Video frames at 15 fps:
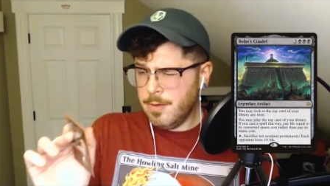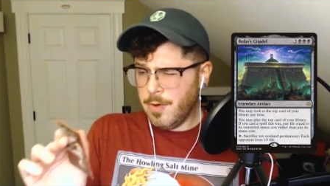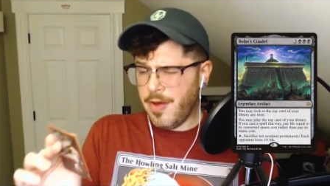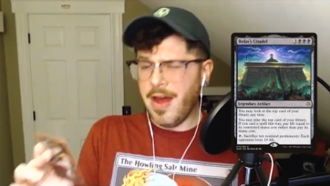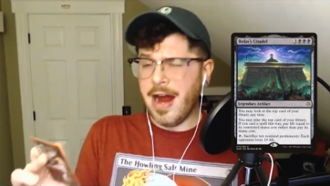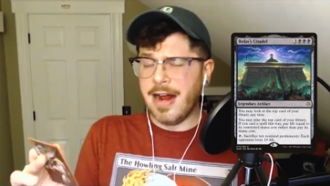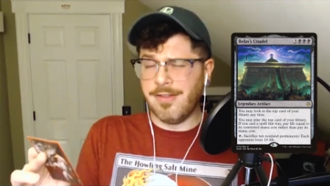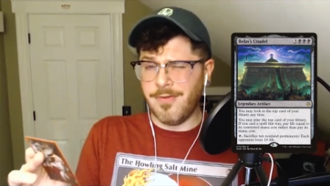
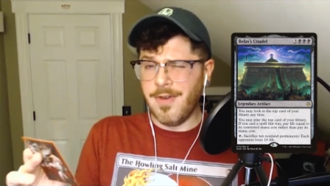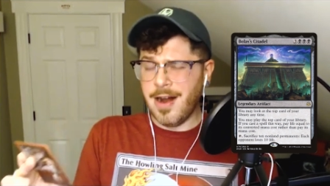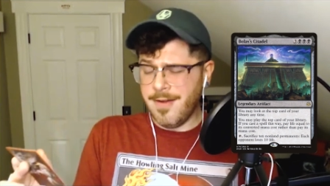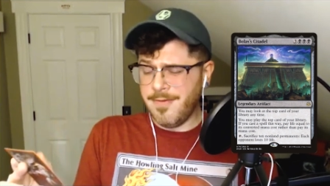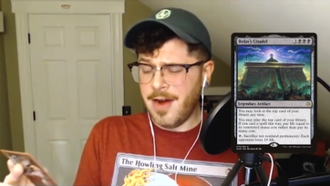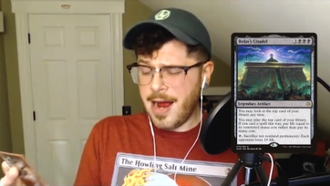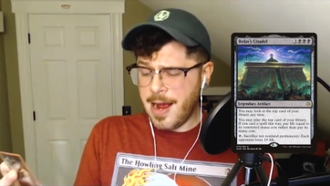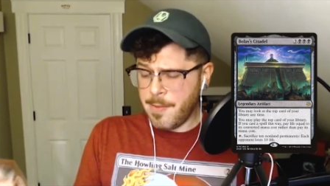that's very
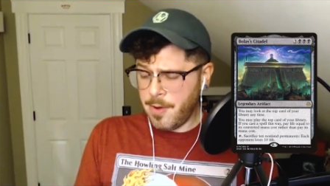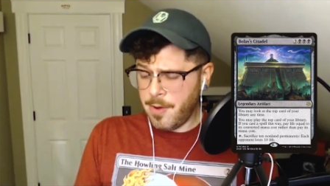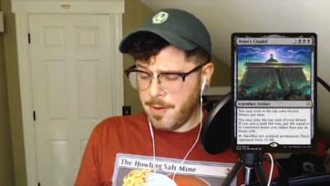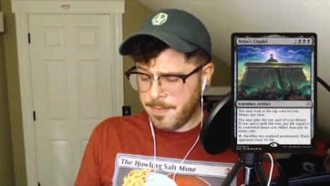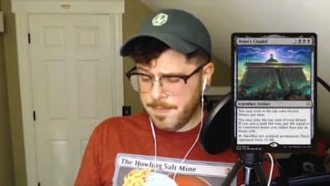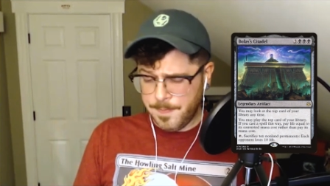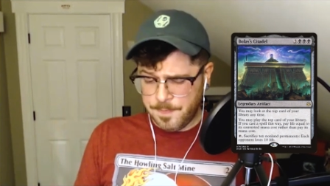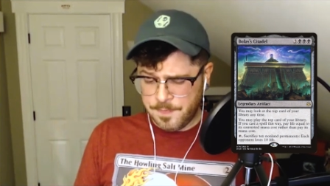viable.
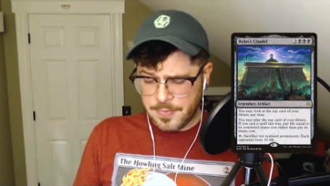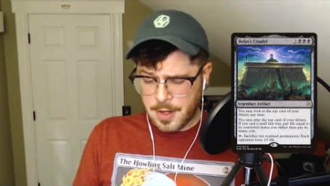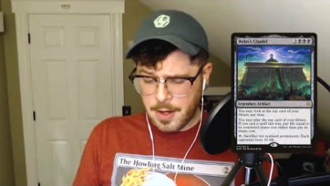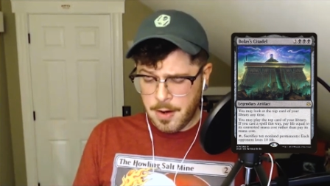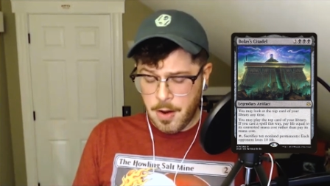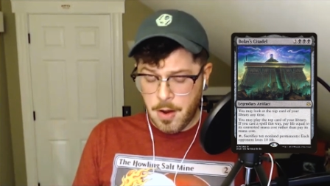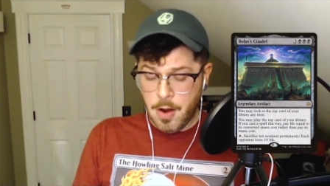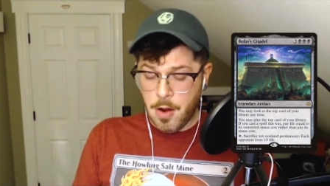
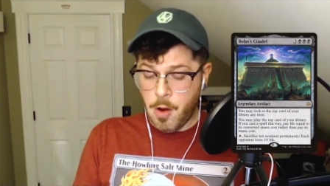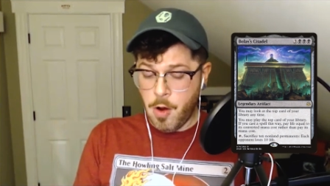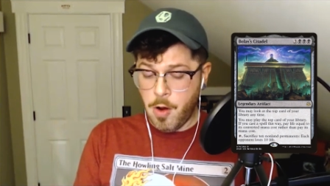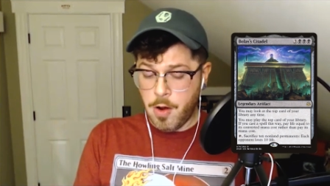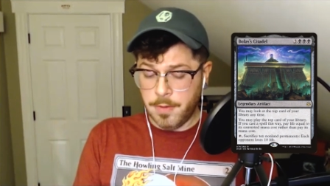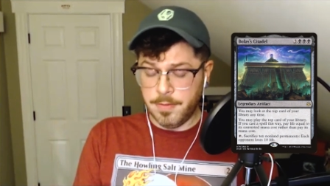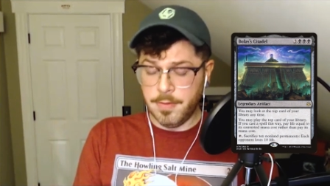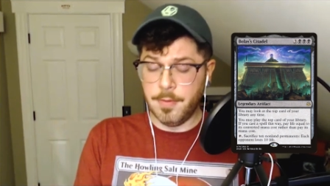
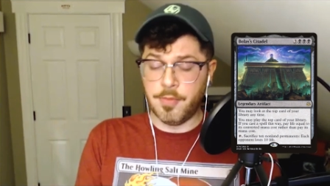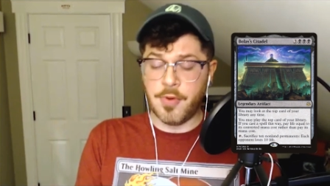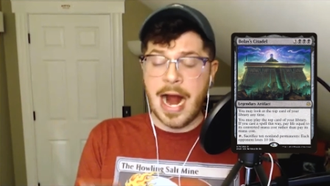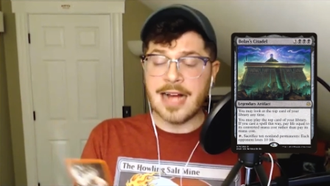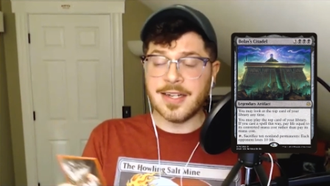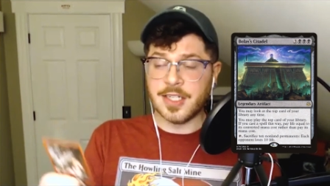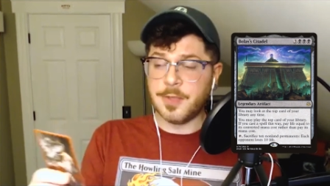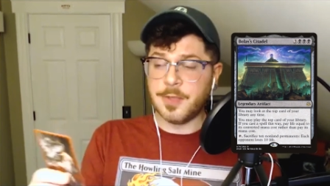Oh, Brass's